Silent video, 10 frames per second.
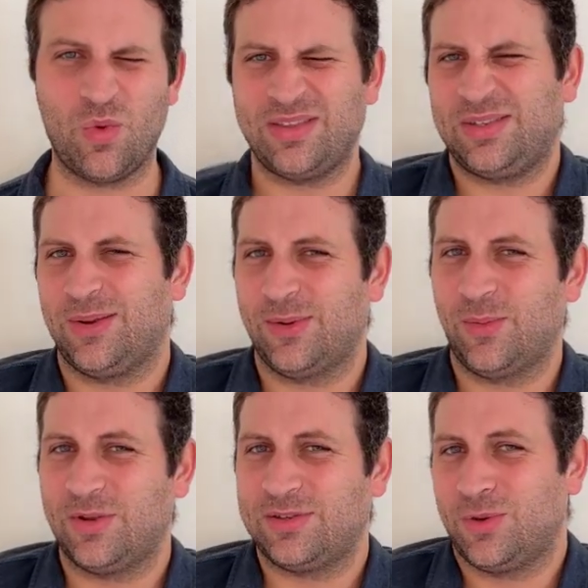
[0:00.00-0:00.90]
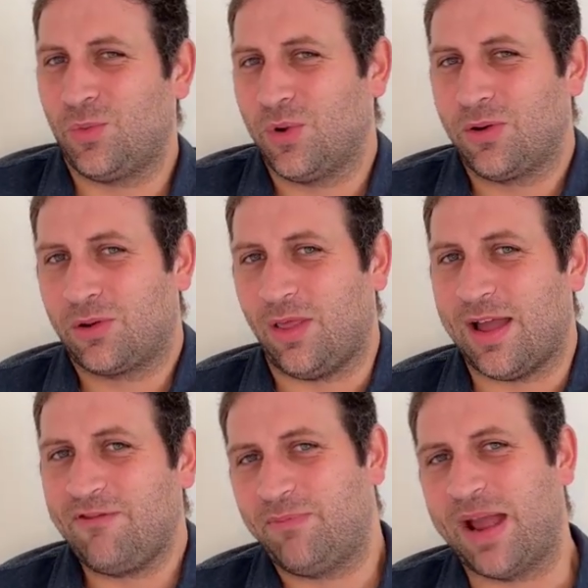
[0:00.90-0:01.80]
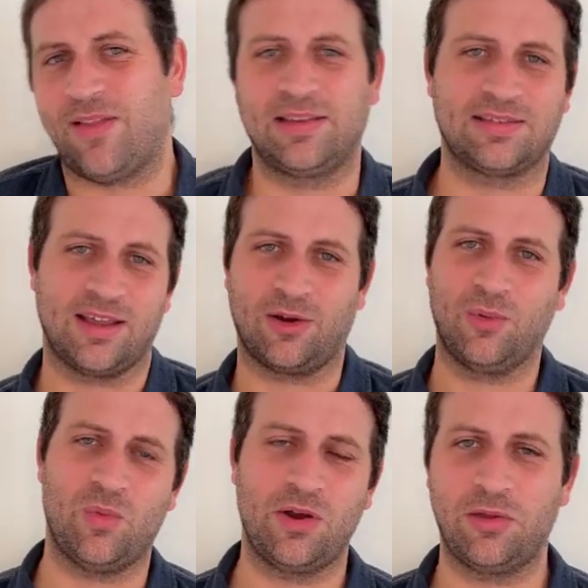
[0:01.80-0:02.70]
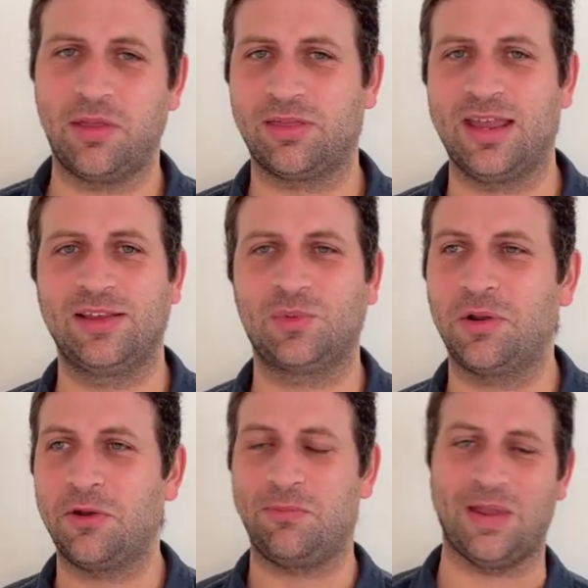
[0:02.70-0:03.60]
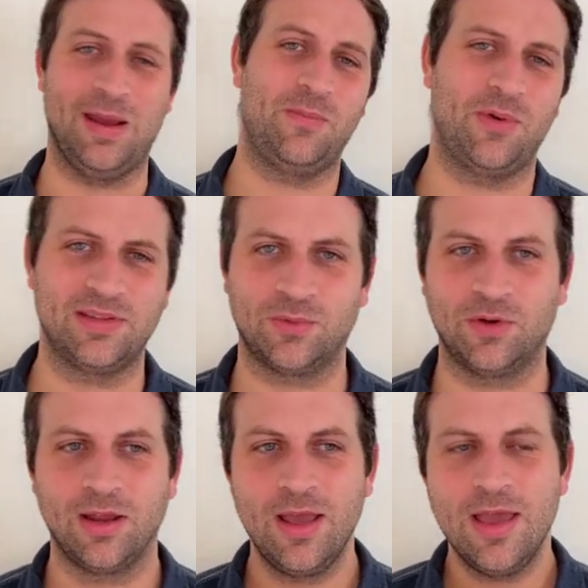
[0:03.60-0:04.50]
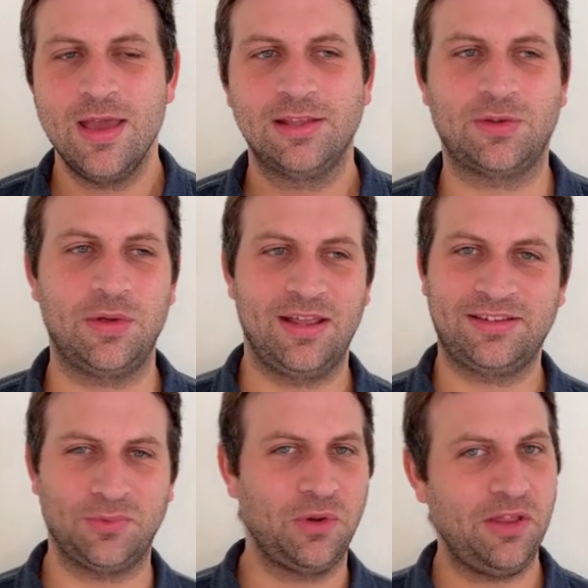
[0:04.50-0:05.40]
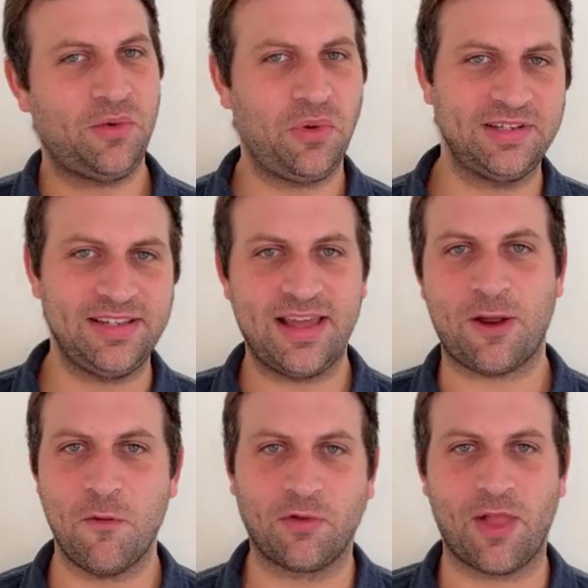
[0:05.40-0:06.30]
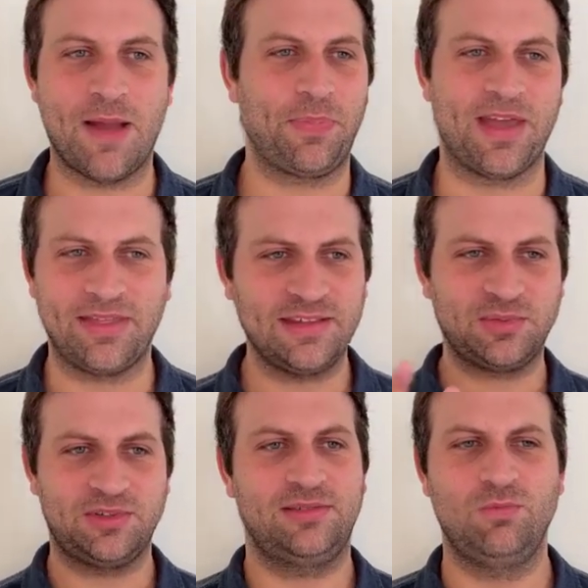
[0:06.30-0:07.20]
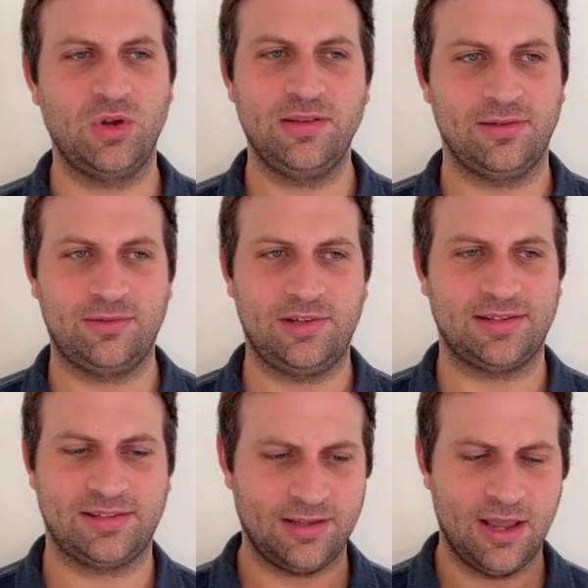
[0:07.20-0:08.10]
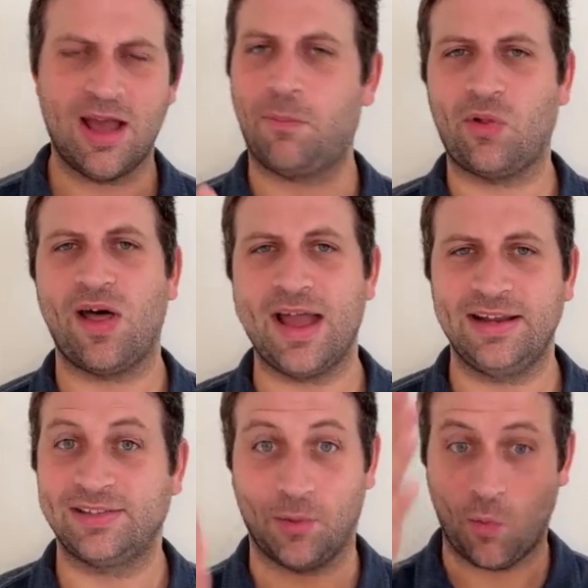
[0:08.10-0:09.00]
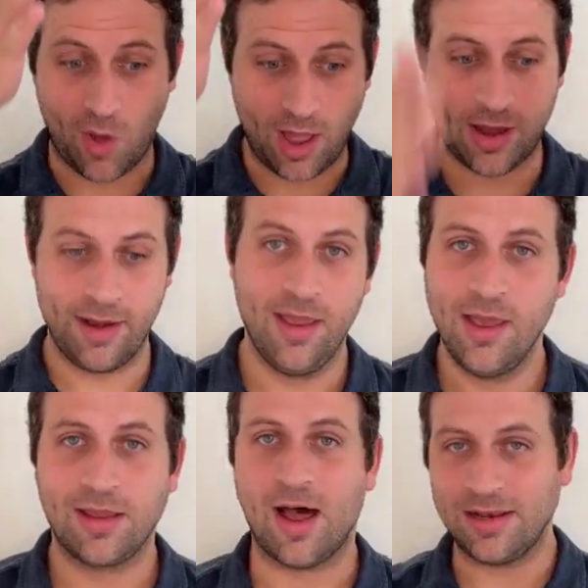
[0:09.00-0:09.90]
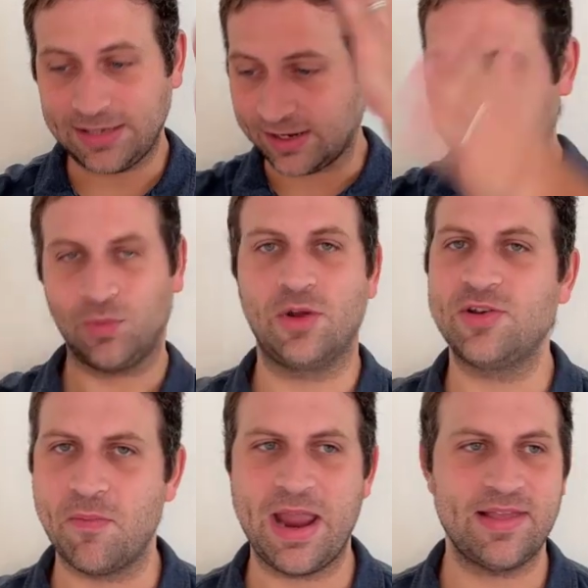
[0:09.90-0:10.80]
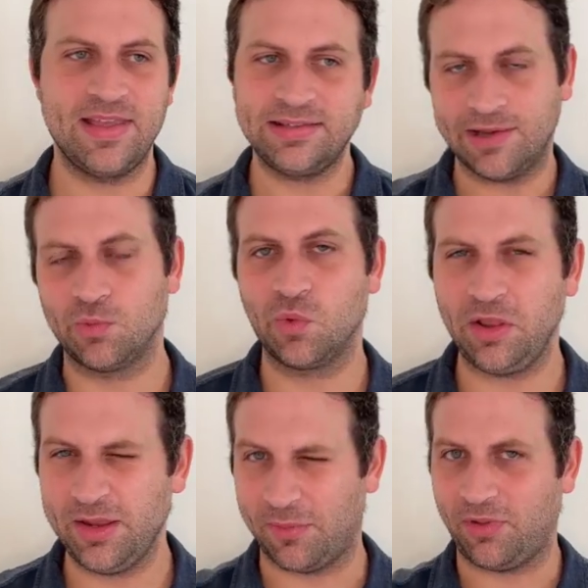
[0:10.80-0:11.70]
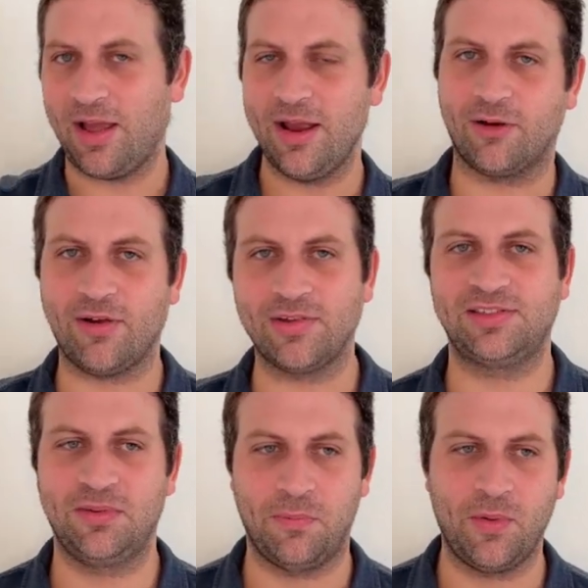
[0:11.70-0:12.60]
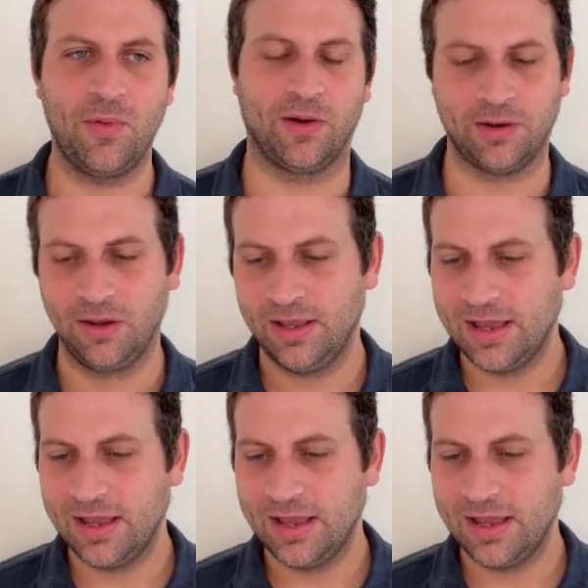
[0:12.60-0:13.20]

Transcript: What's their work-life balance like? Or what are their pain points at work? So it's really cool to see that overlap, that this wouldn't just apply to one context or one domain. This can really apply across the board.